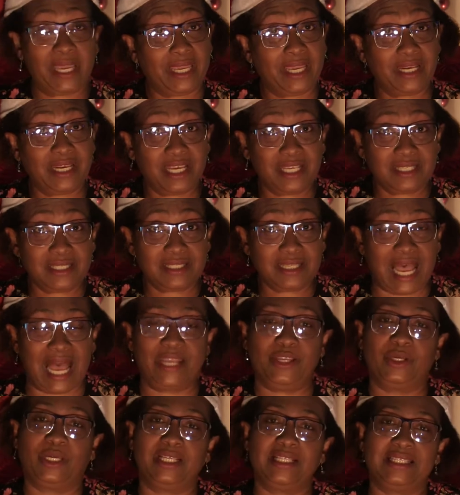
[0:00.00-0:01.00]
making
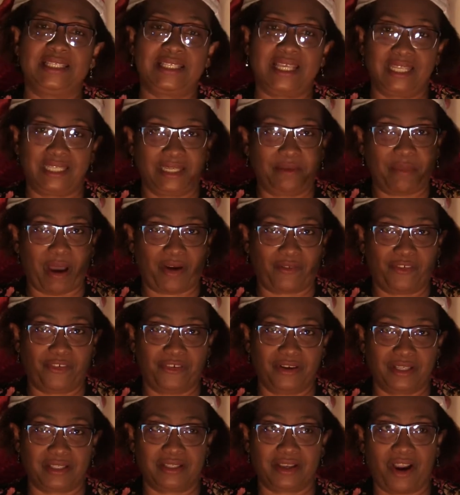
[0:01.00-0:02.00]
this and you can send it
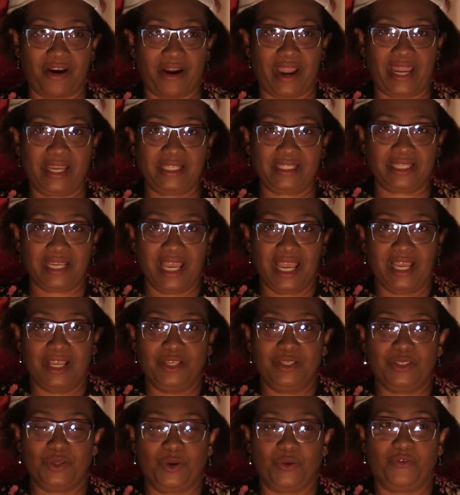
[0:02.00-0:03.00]
back for us, all right?
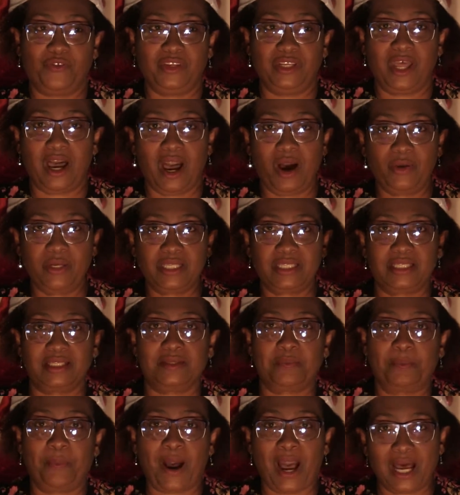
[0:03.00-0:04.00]
So for now,
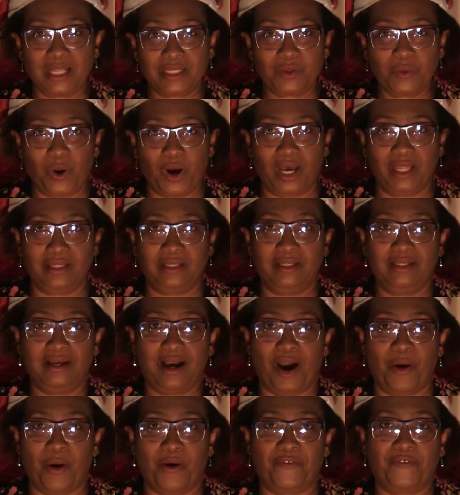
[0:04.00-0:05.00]
this is part
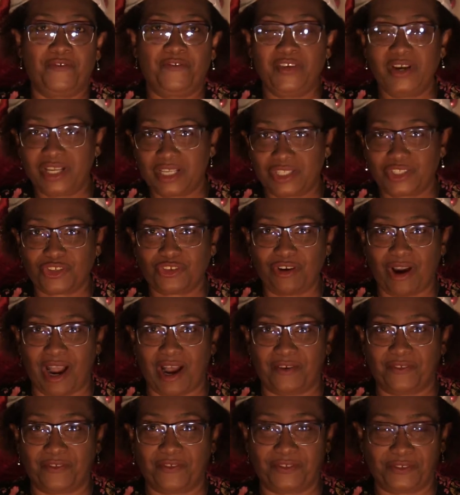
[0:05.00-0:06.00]
one, our first
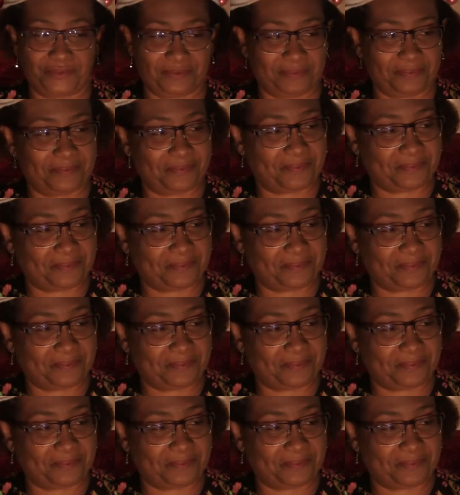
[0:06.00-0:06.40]
craft.